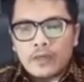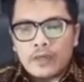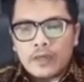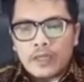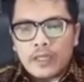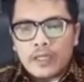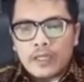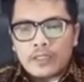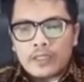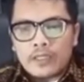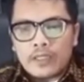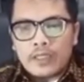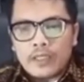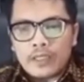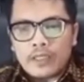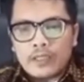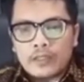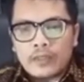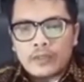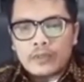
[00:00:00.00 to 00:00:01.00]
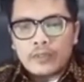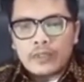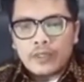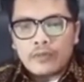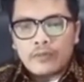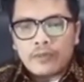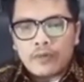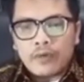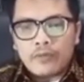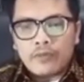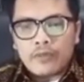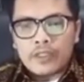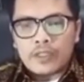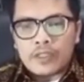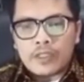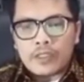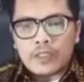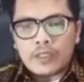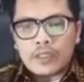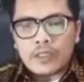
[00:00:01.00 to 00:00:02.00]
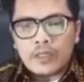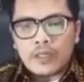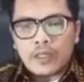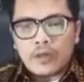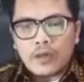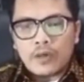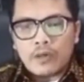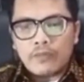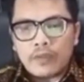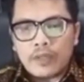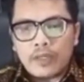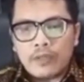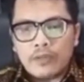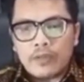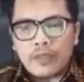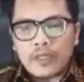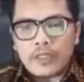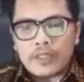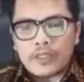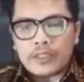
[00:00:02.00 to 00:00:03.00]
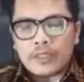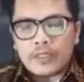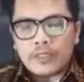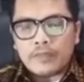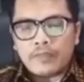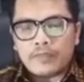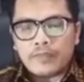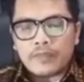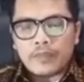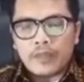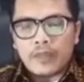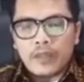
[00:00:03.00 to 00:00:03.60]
relating to the provision of education,